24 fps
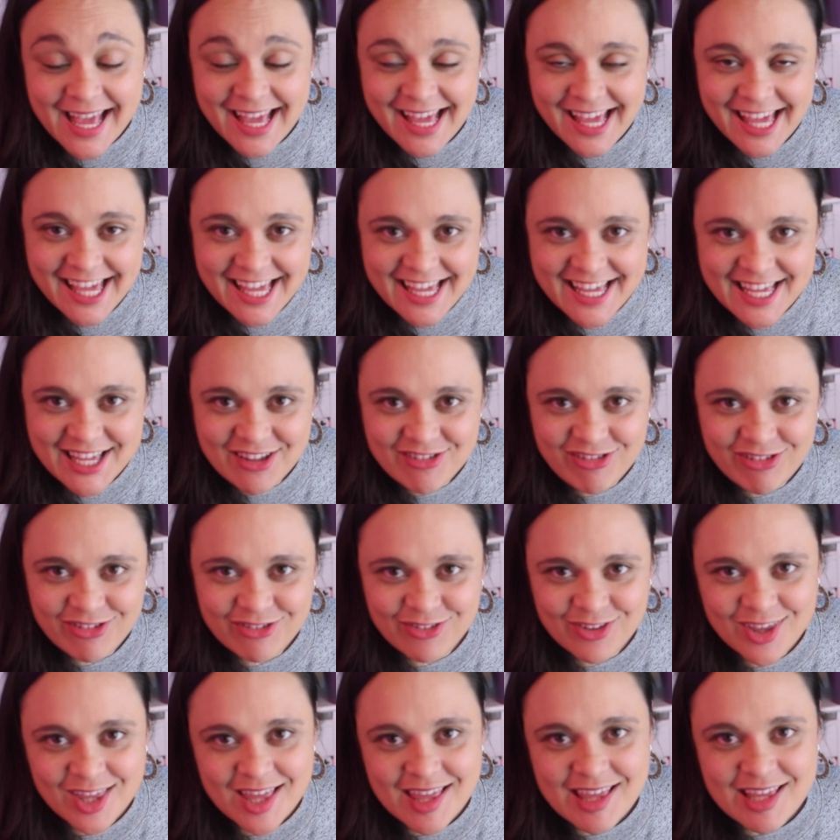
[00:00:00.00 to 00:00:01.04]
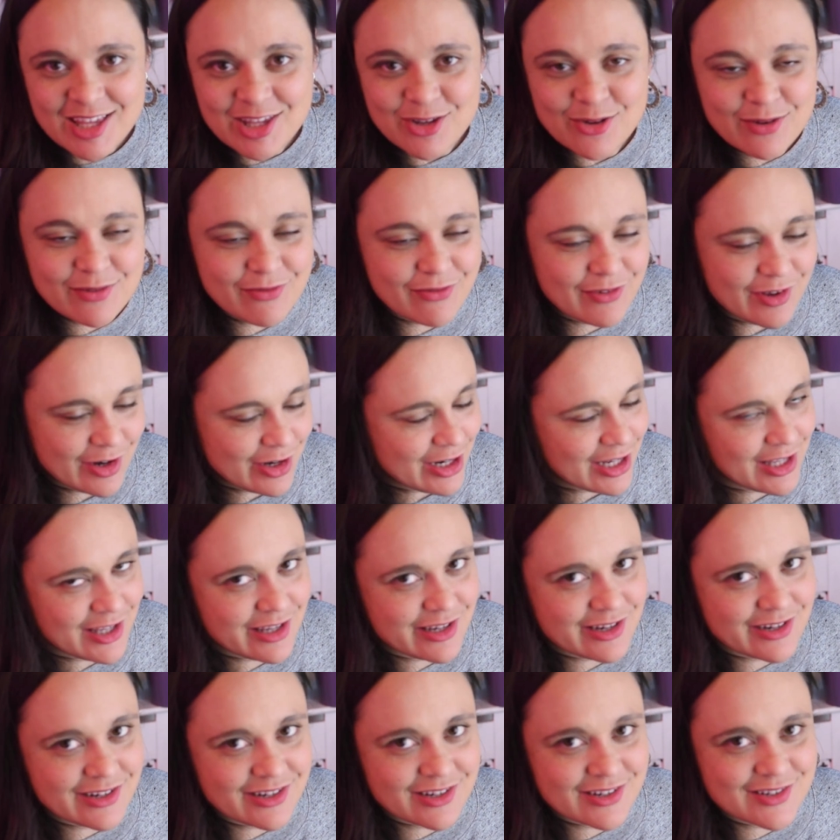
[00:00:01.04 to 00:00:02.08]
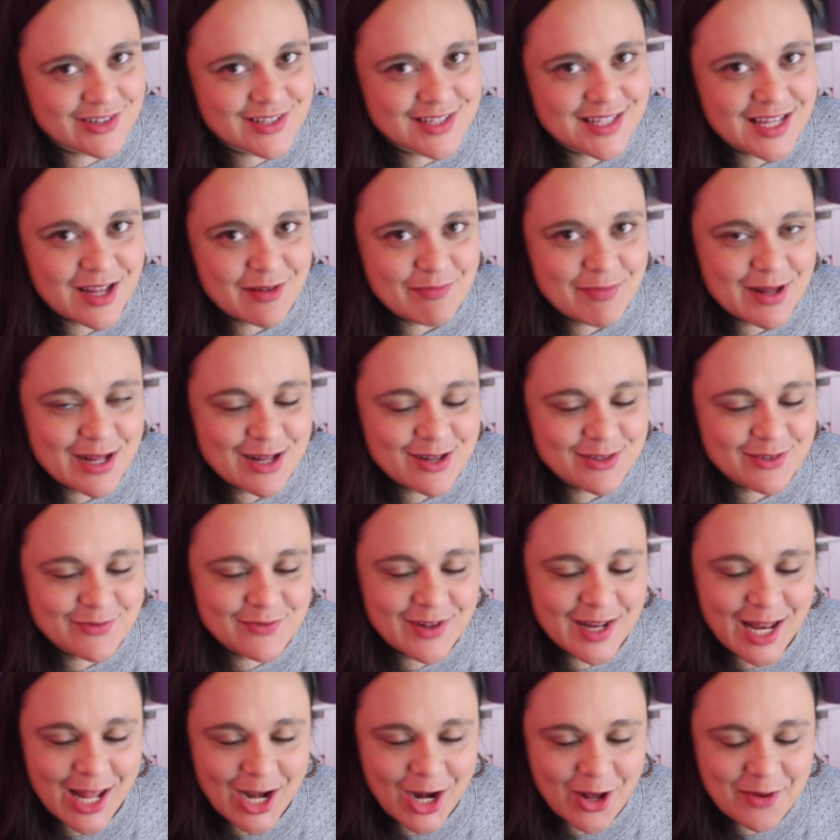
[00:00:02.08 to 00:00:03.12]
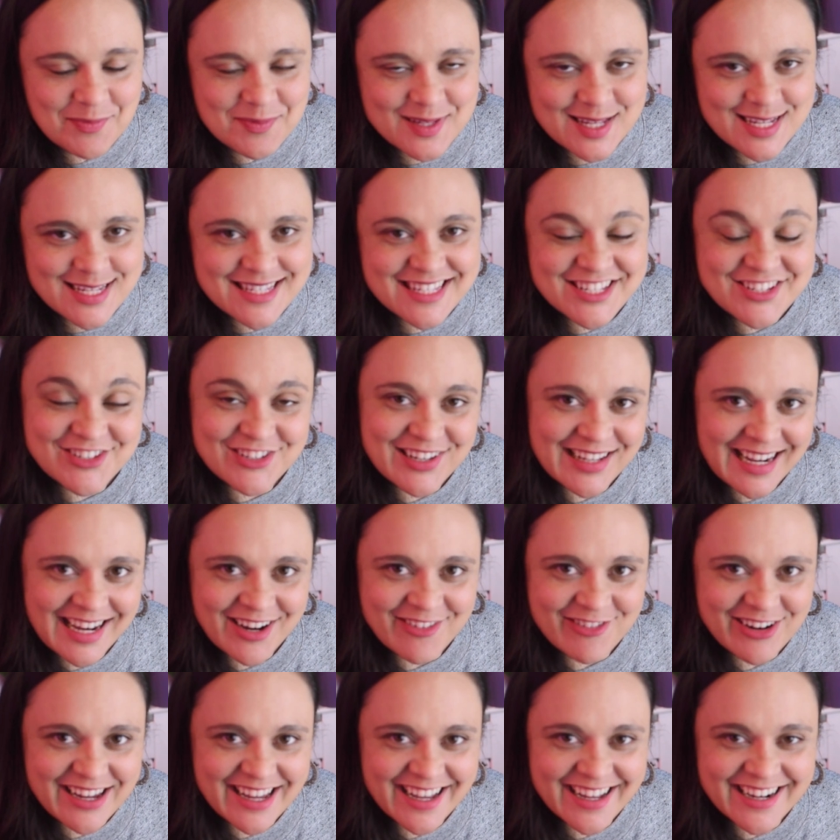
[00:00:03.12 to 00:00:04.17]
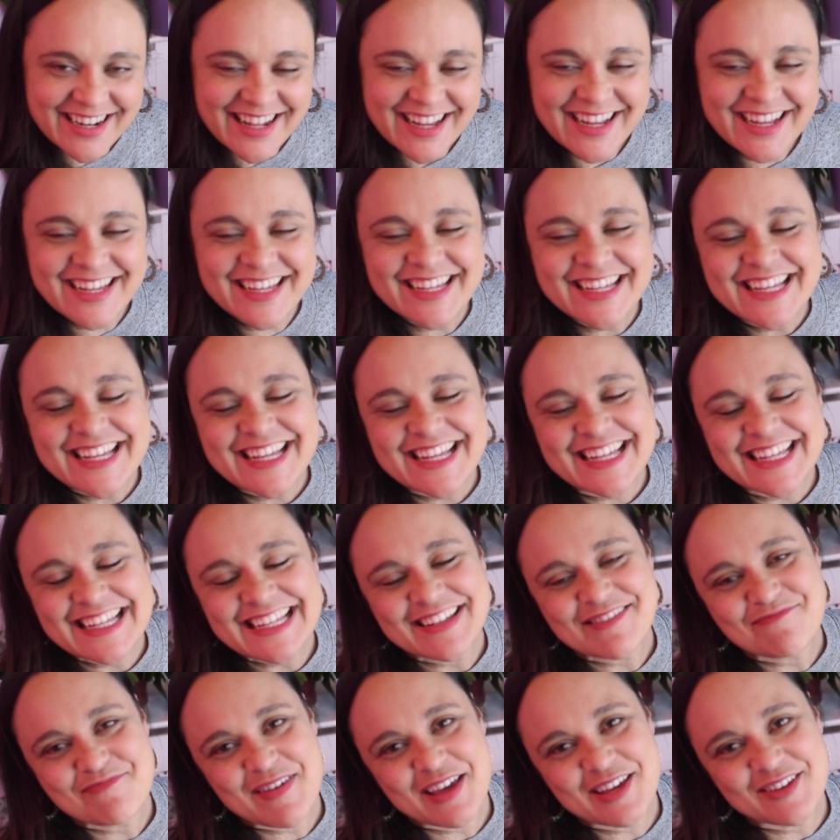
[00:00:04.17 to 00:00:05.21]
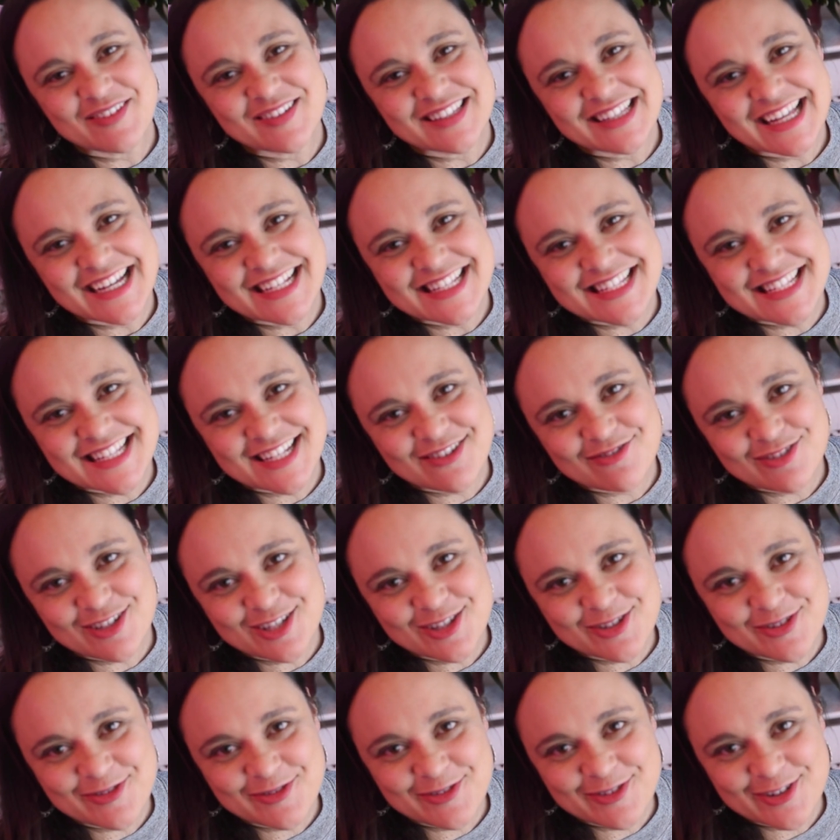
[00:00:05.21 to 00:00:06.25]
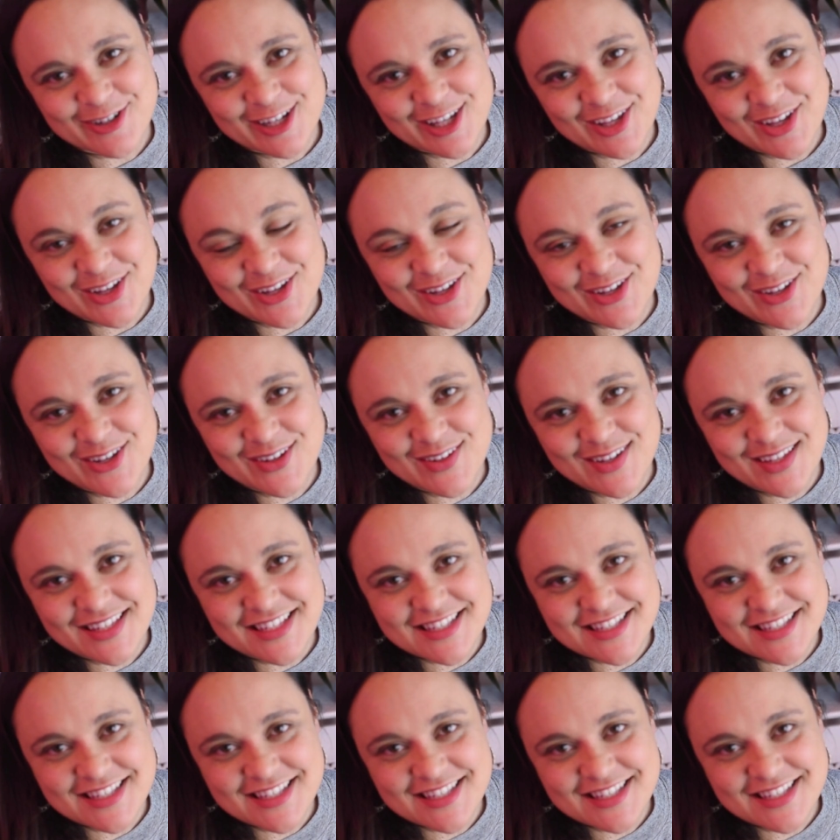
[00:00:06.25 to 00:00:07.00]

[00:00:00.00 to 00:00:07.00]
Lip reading: If you're very curious about Phalaenopsis schilleriana, maybe that's the video for you.